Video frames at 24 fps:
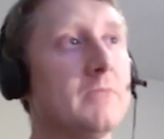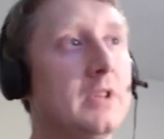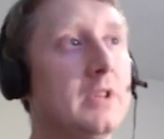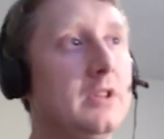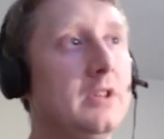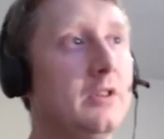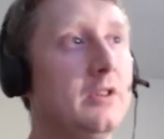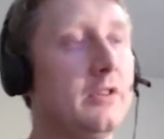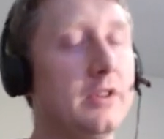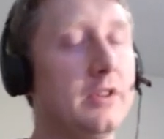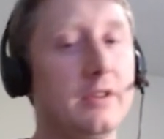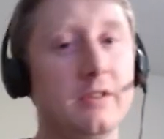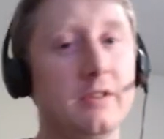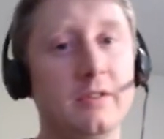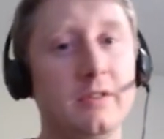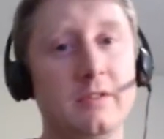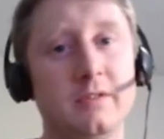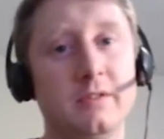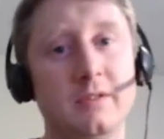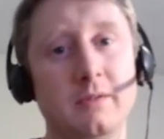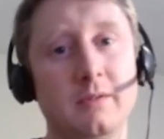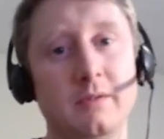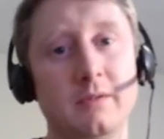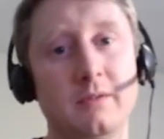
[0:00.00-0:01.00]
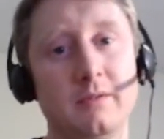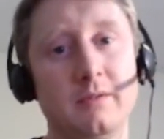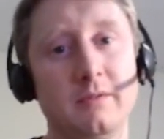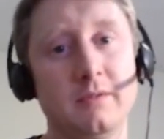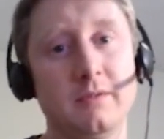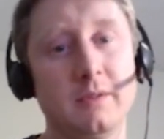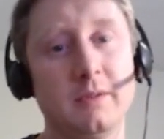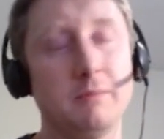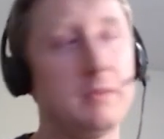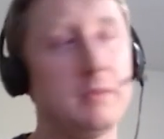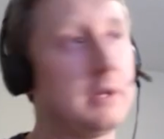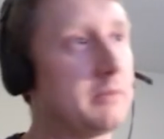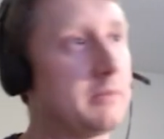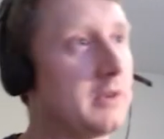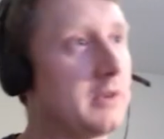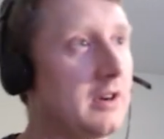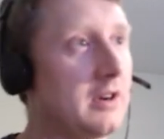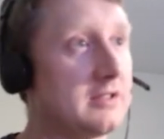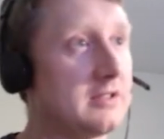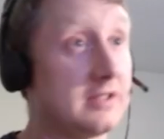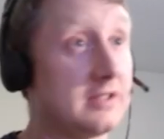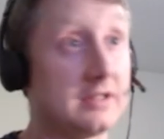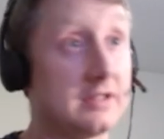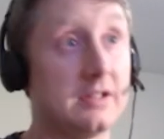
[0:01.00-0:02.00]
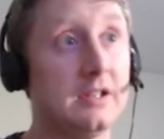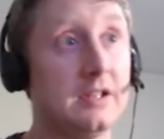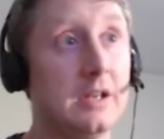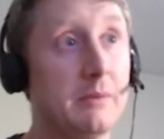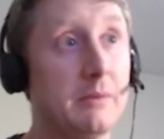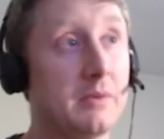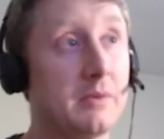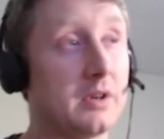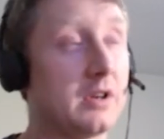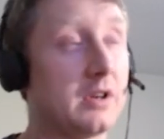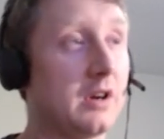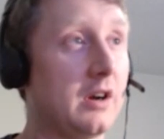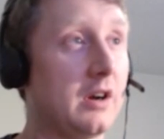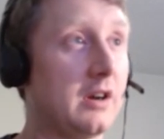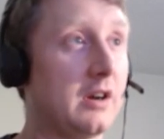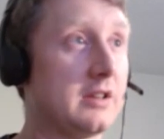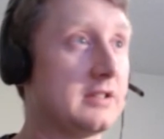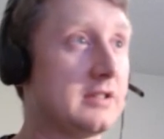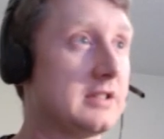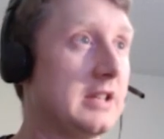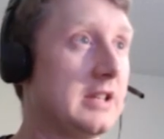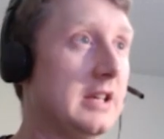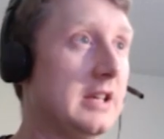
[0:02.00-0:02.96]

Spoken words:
the pip cards, like the numbered cards,